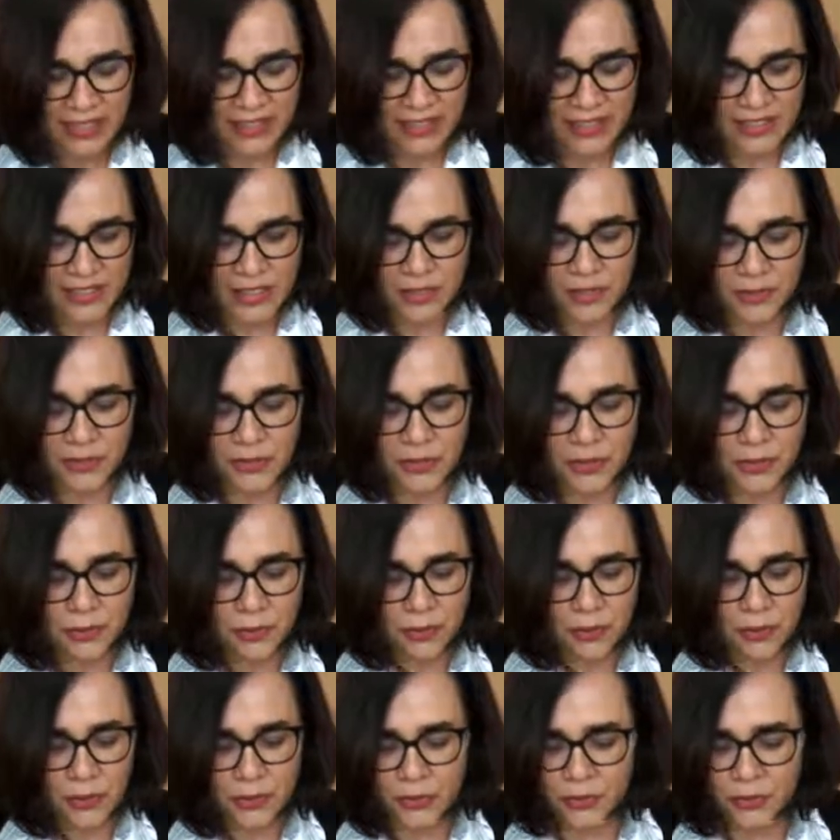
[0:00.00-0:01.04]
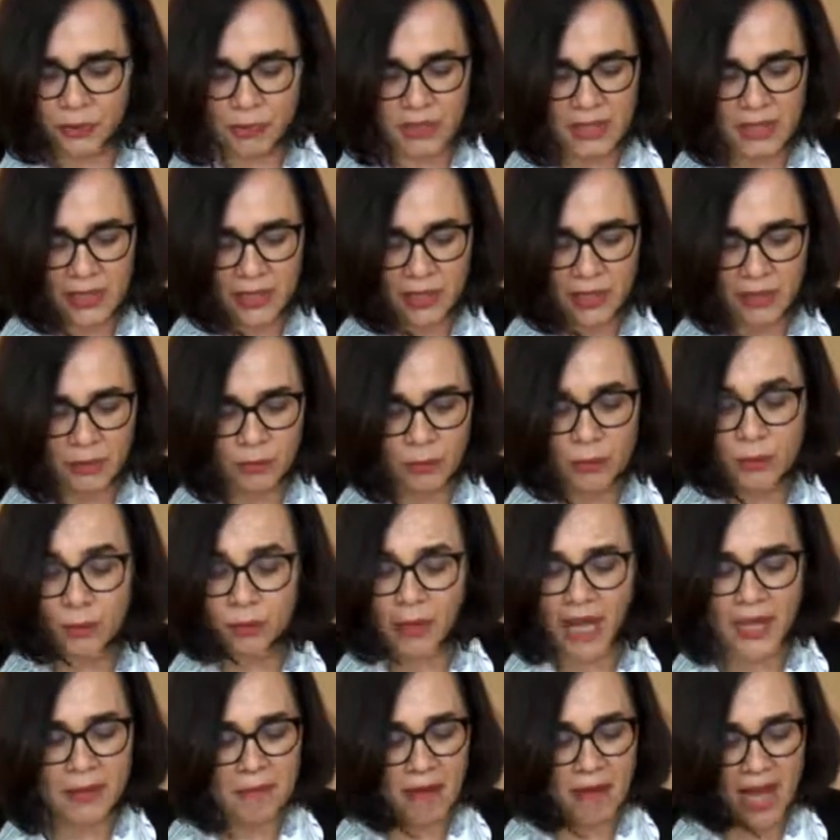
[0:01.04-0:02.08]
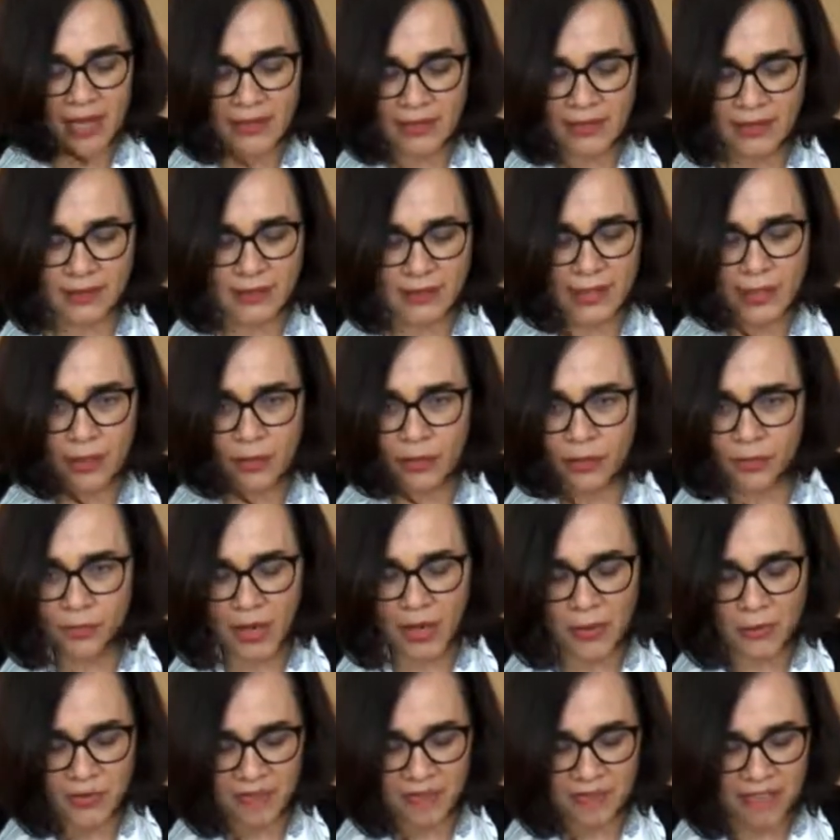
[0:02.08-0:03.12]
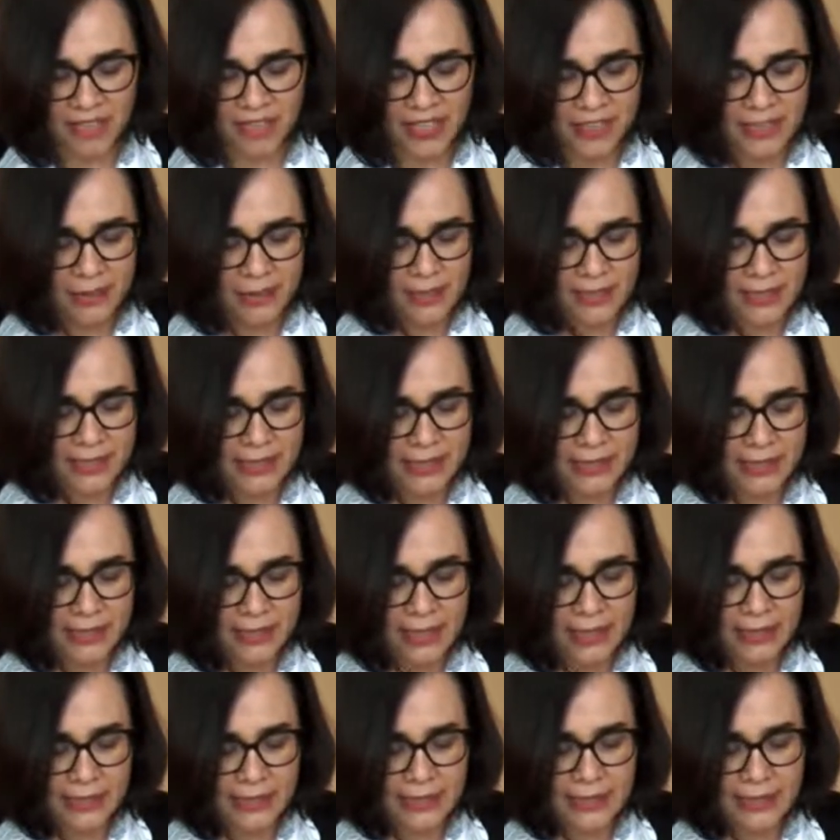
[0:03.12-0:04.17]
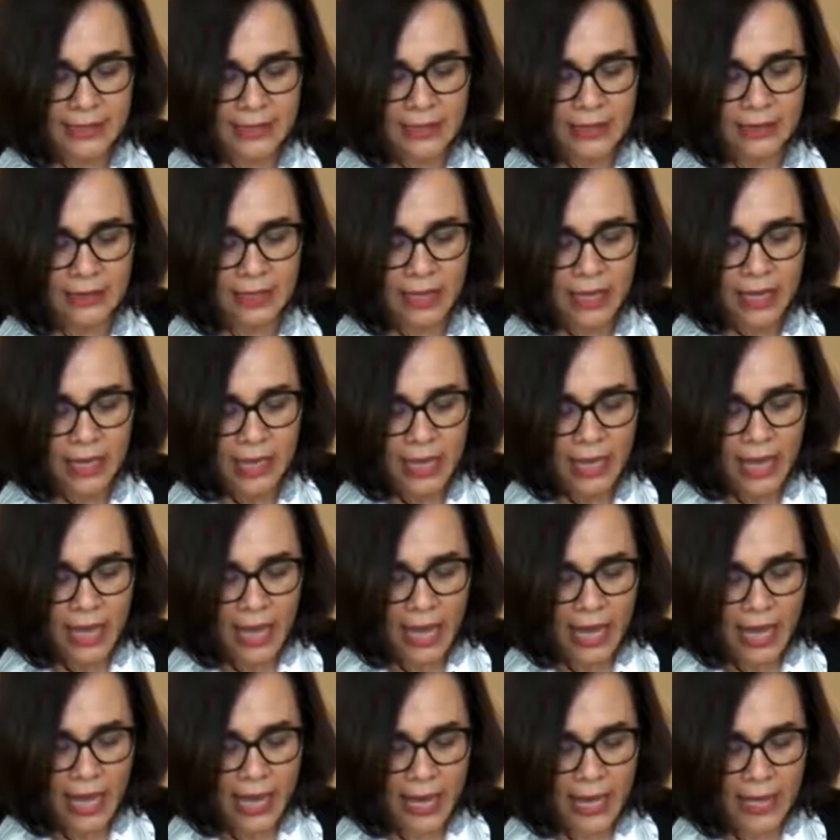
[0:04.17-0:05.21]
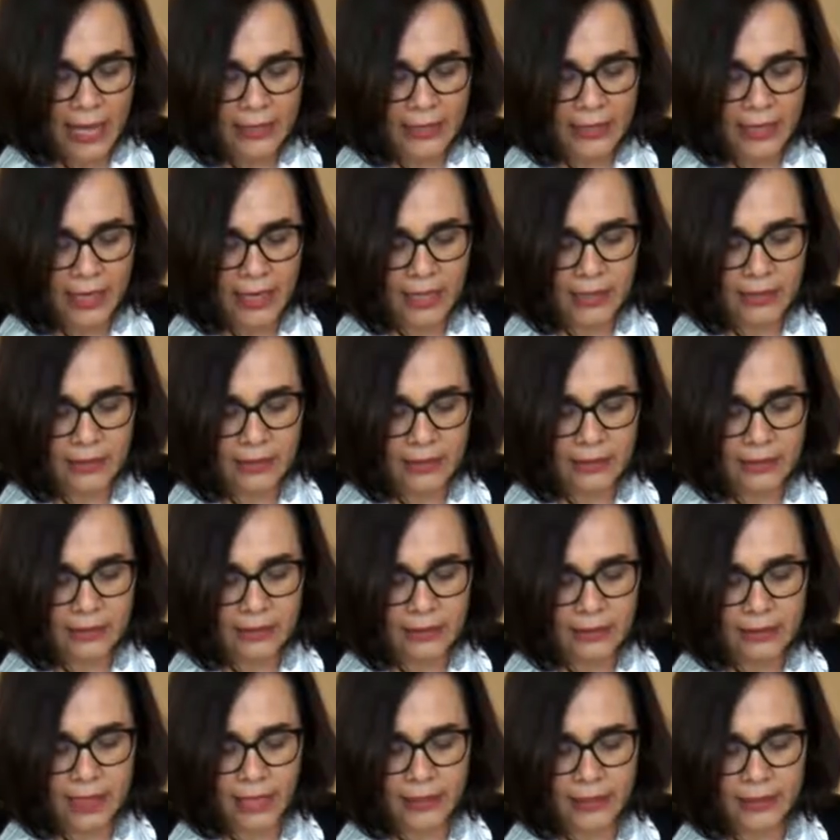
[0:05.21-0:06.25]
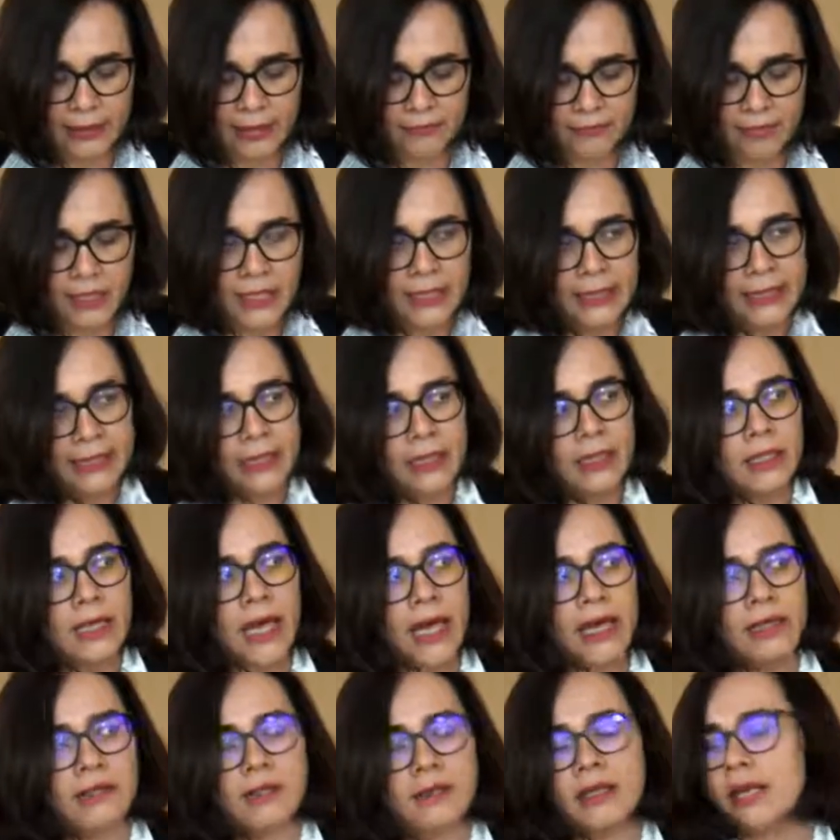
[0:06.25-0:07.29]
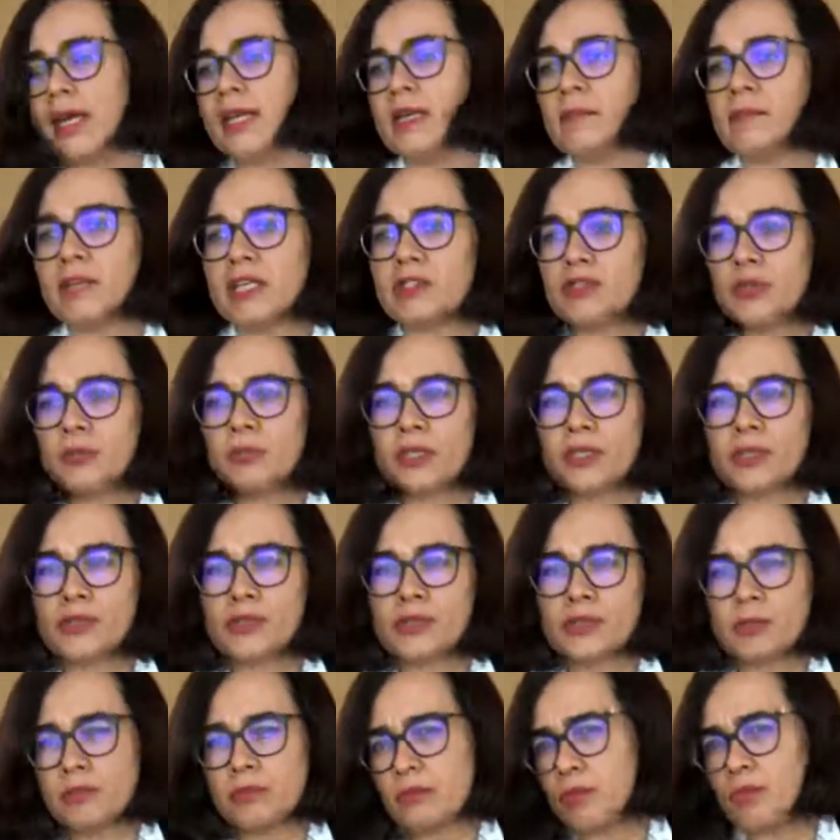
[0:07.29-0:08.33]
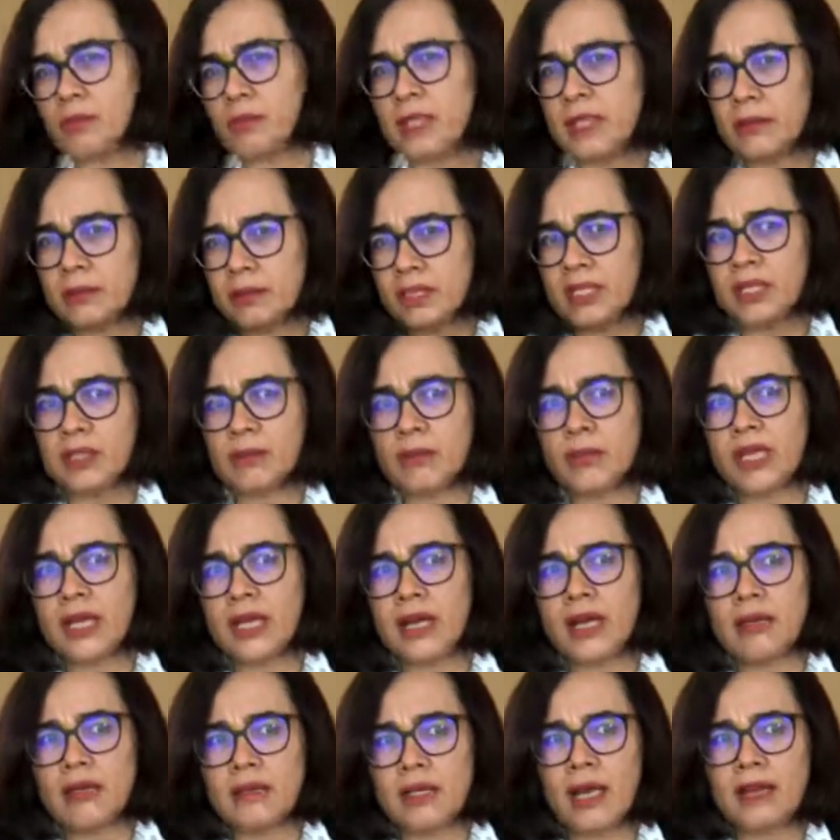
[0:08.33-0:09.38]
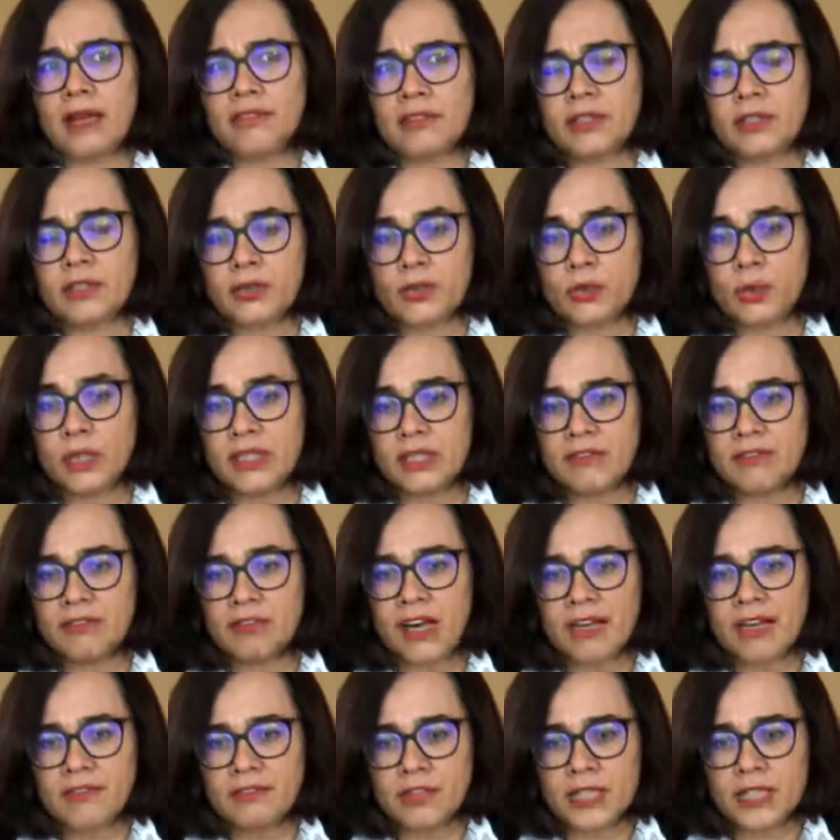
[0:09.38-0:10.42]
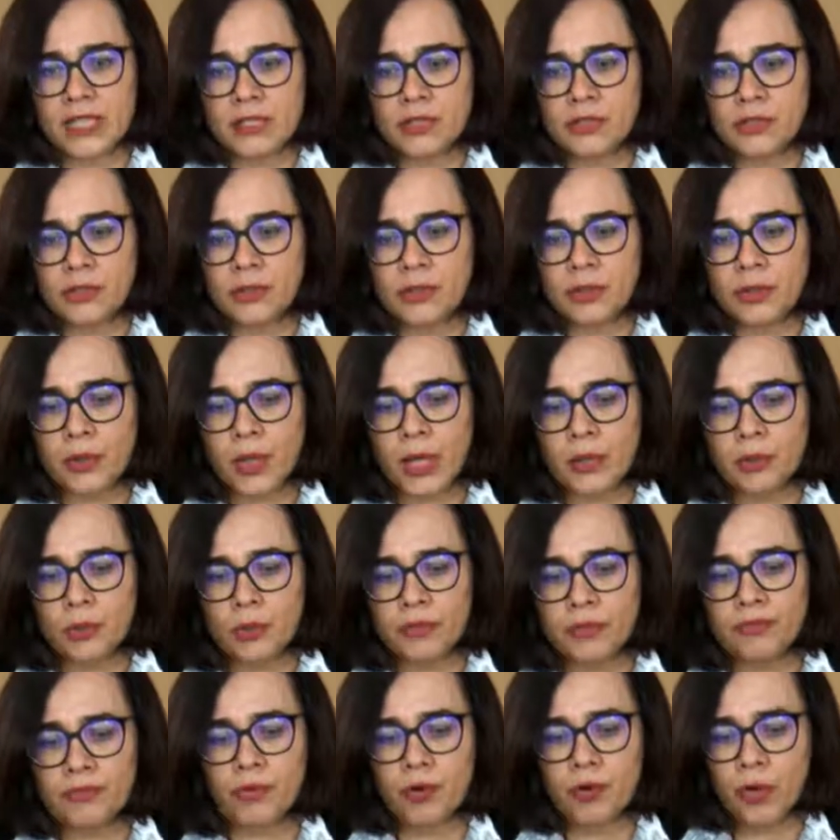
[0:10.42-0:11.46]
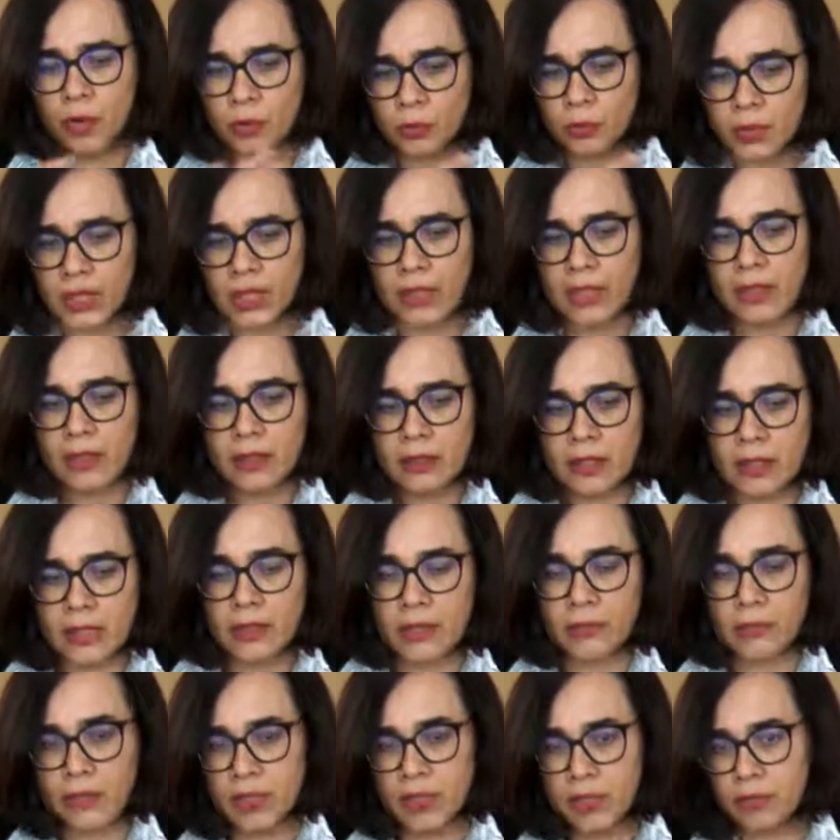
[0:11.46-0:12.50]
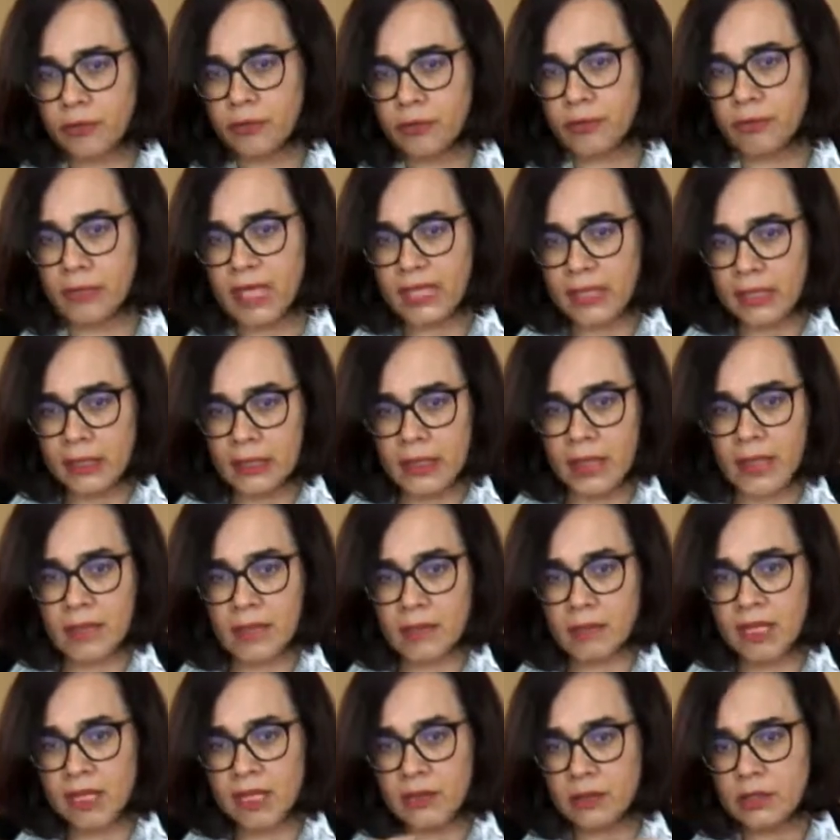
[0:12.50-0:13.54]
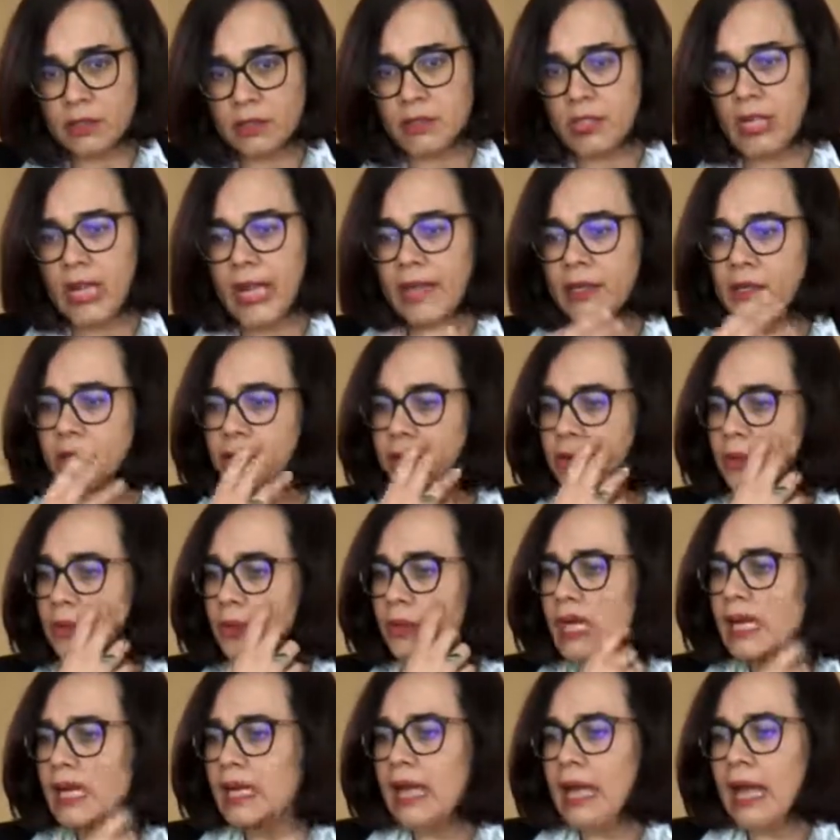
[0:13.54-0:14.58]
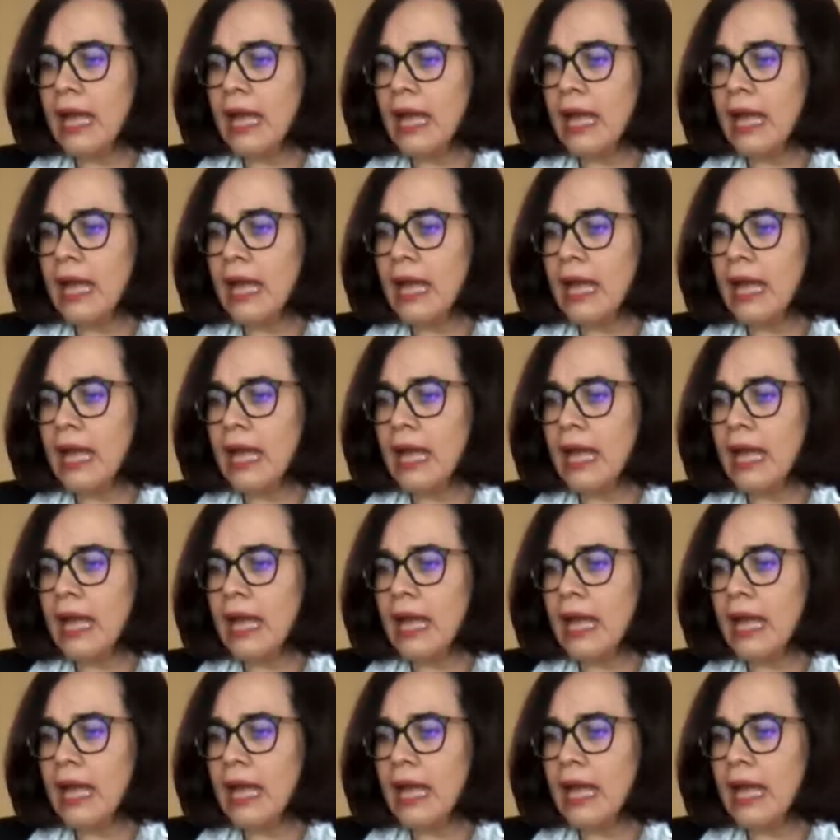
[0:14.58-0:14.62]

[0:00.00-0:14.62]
discover your work. To me, it blew my mind, and then go around in festivals and see it. And definitely, I think animation, because, well, here we are after 25 years, and we follow the career of many animators like you.